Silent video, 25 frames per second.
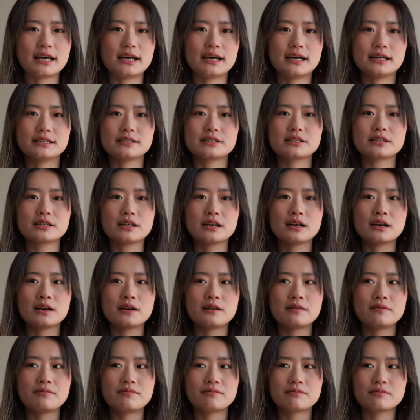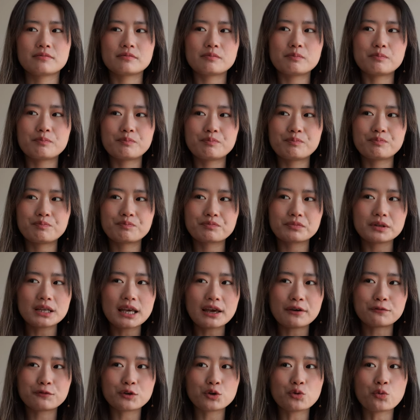and
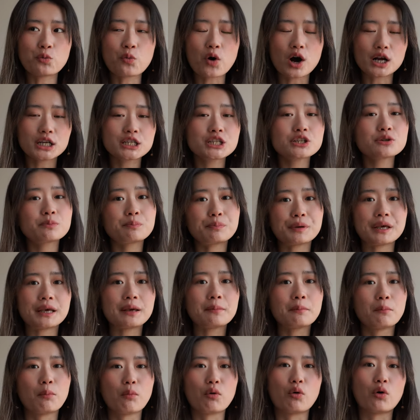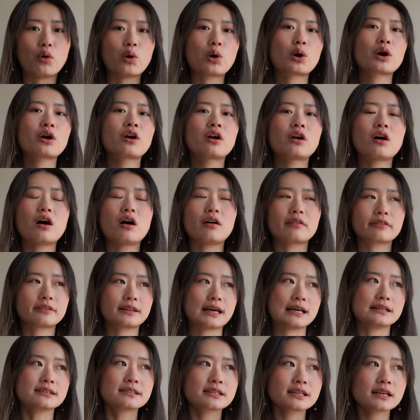if you want to be more
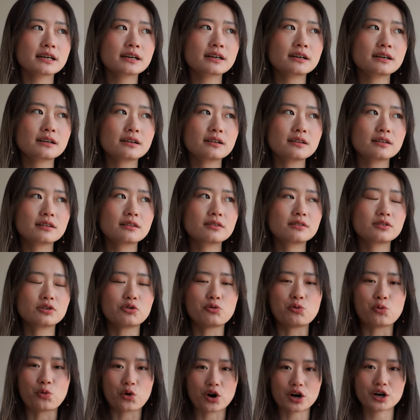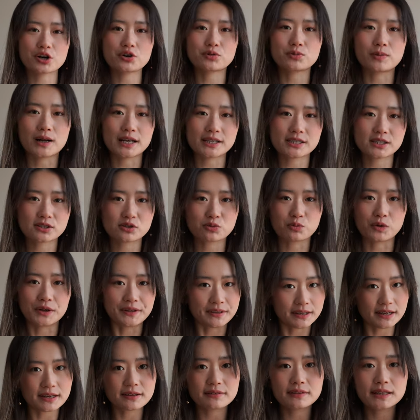authentic, the work rests
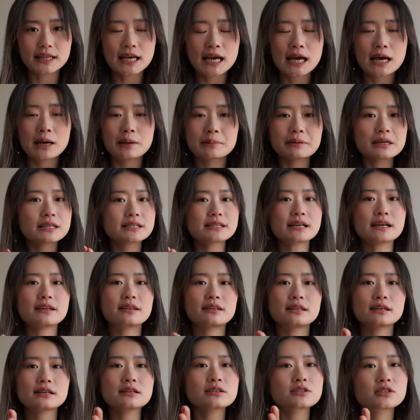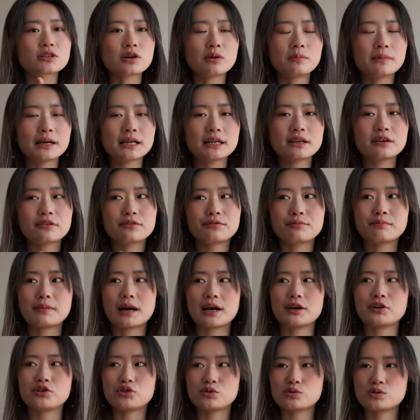within. Because I think so many of
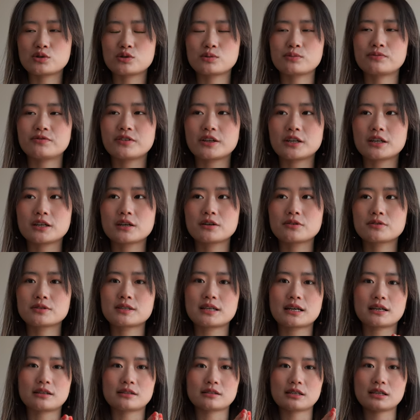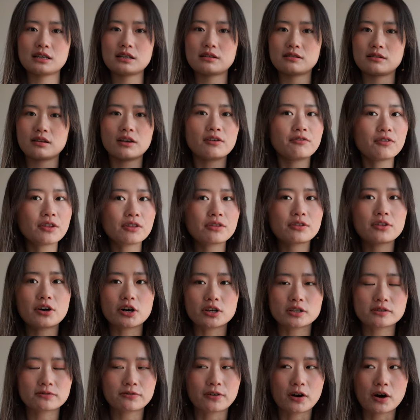my YouTube videos, and even
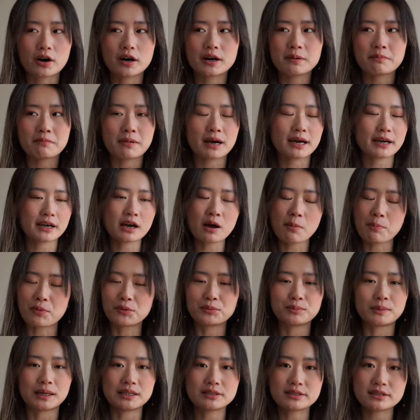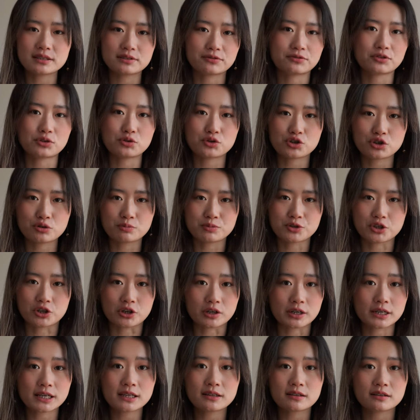thus far in my couple months of YouTube
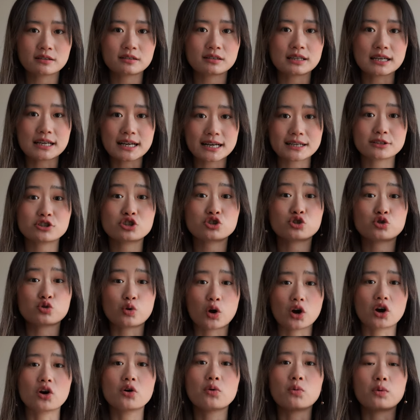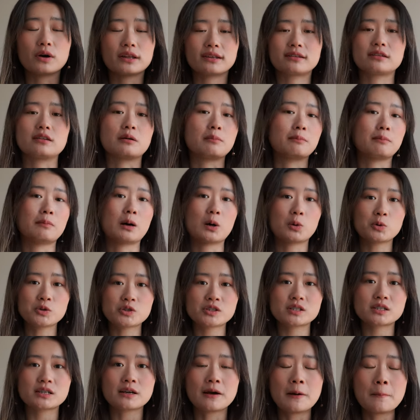journey, the thing I struggle with the
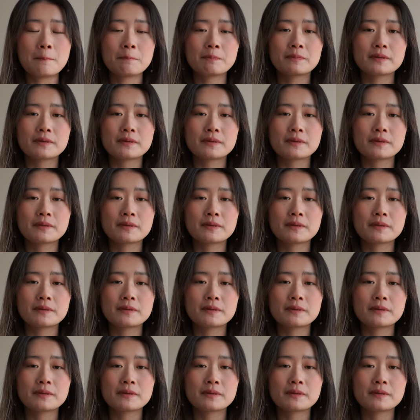most